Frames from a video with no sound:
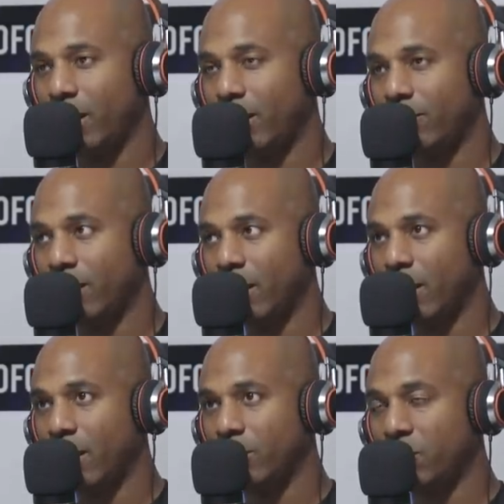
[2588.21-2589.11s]
And
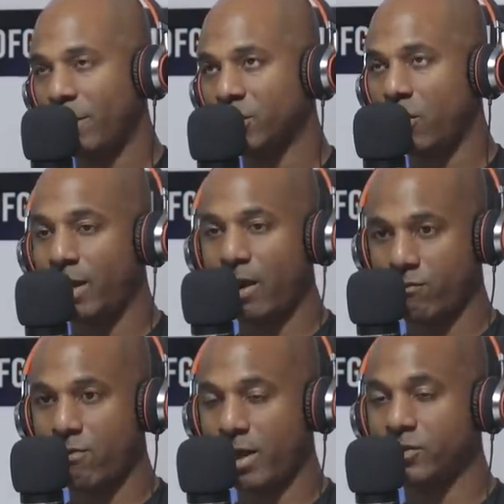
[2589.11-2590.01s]
through my journey, I, I
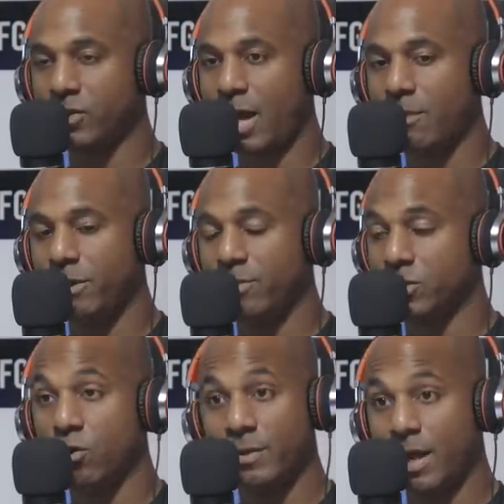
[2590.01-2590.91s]
ran into a lot of people that
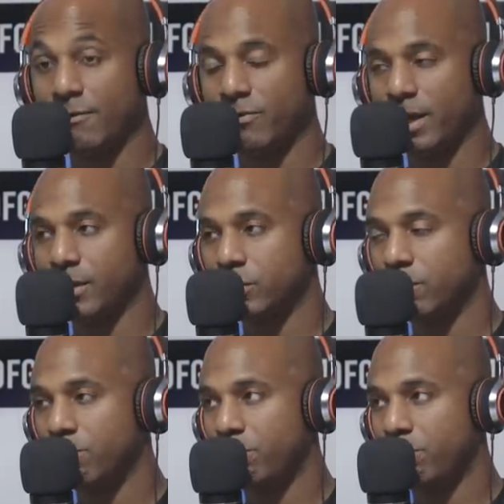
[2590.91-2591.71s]
told me a lot of things.